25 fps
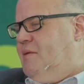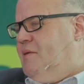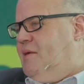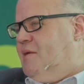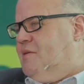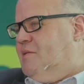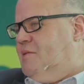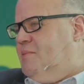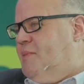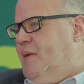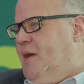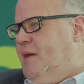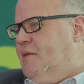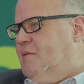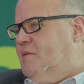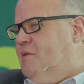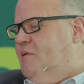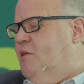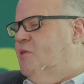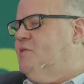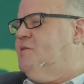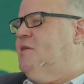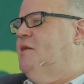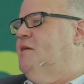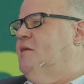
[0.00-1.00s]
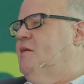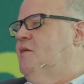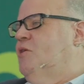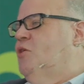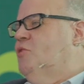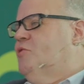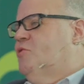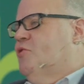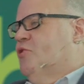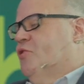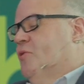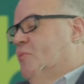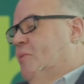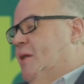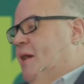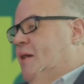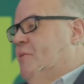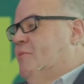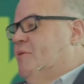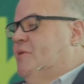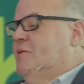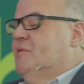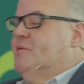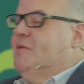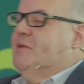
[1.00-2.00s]
expect, not in a gotcha way,
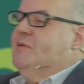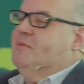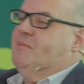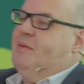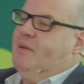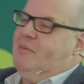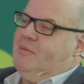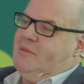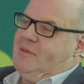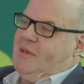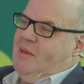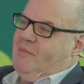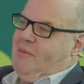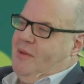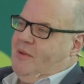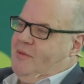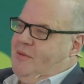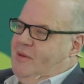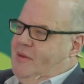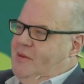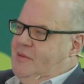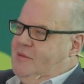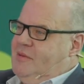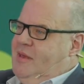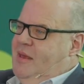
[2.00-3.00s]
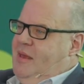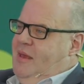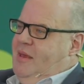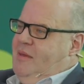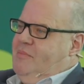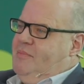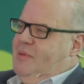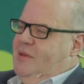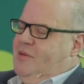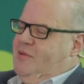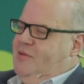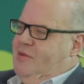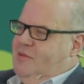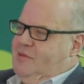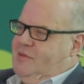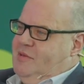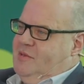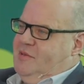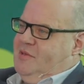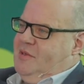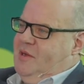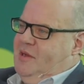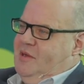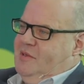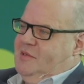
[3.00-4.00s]
which is the thing people say about journalists, but just
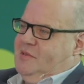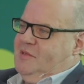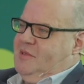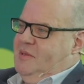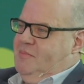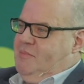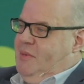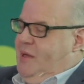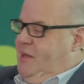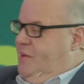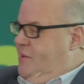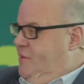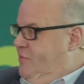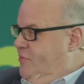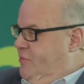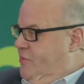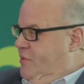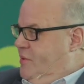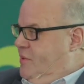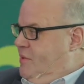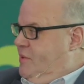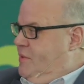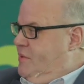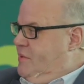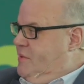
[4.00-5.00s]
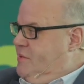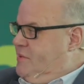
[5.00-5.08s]
start somewhere different.